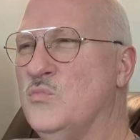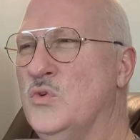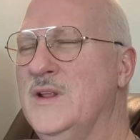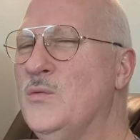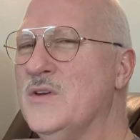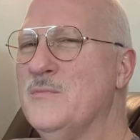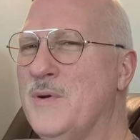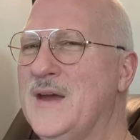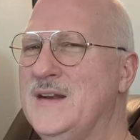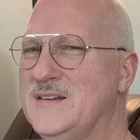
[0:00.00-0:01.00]
really wasn't
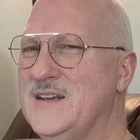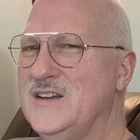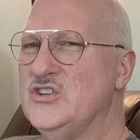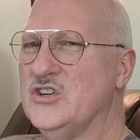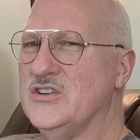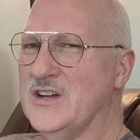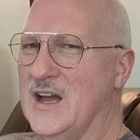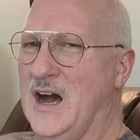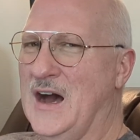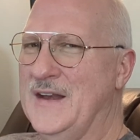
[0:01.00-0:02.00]
paying attention to
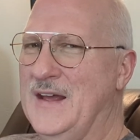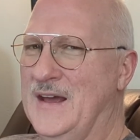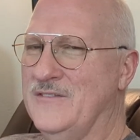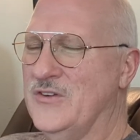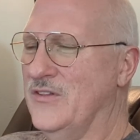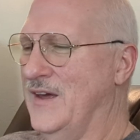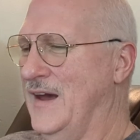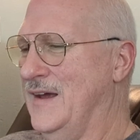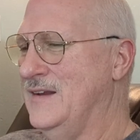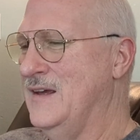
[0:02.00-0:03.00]
God after
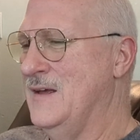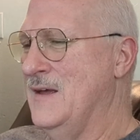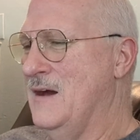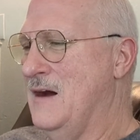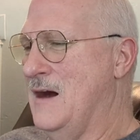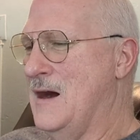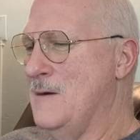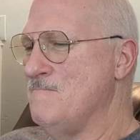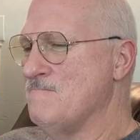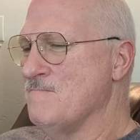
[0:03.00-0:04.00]
that.
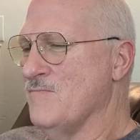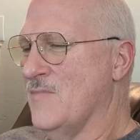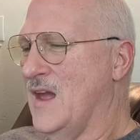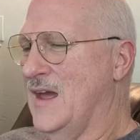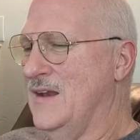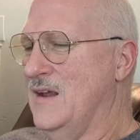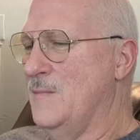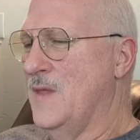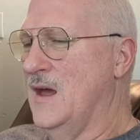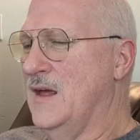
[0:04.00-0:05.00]
And
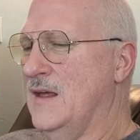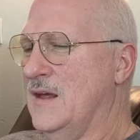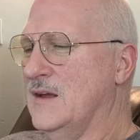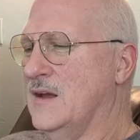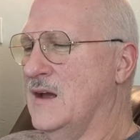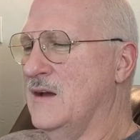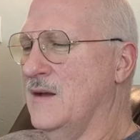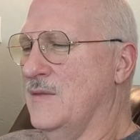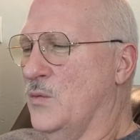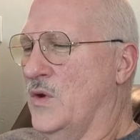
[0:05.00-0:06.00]

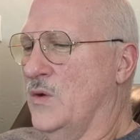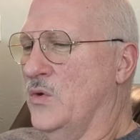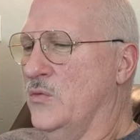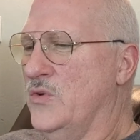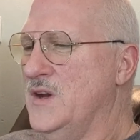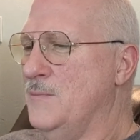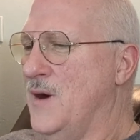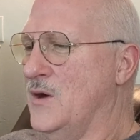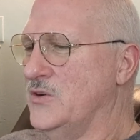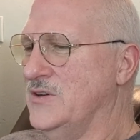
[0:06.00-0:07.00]
we read
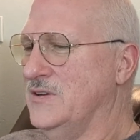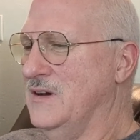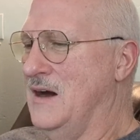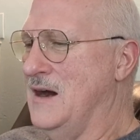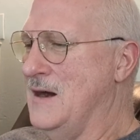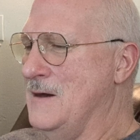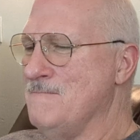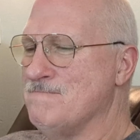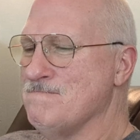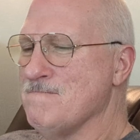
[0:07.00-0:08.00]
about
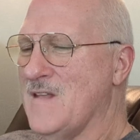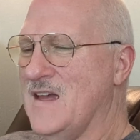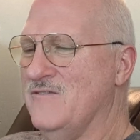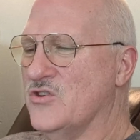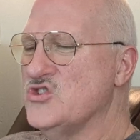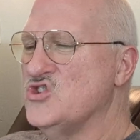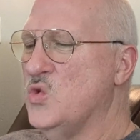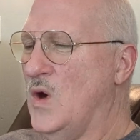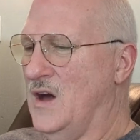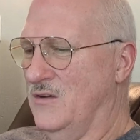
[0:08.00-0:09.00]
in verse
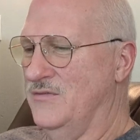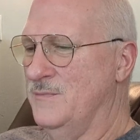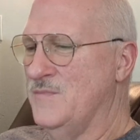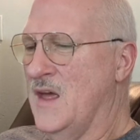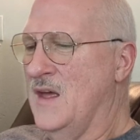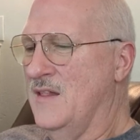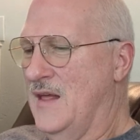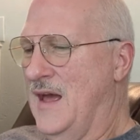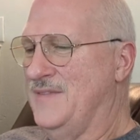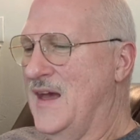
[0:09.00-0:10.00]
12,
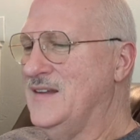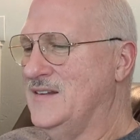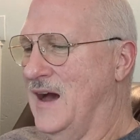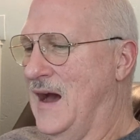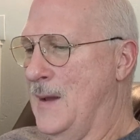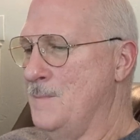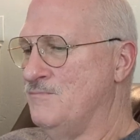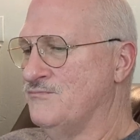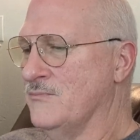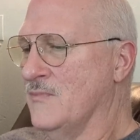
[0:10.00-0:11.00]
at that
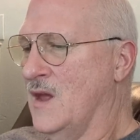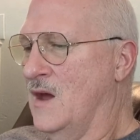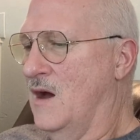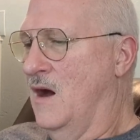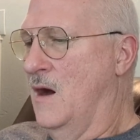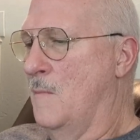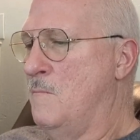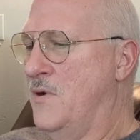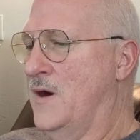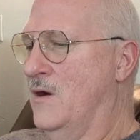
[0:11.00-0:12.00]
time,
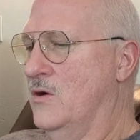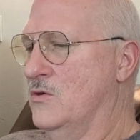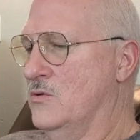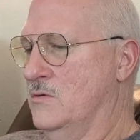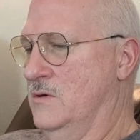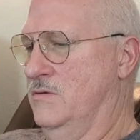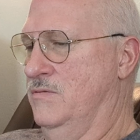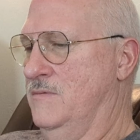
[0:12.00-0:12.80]
Berodach